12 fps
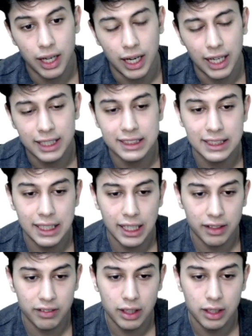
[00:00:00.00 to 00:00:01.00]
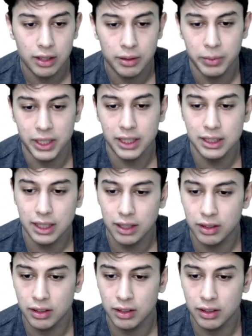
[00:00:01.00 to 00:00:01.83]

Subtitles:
At sea level means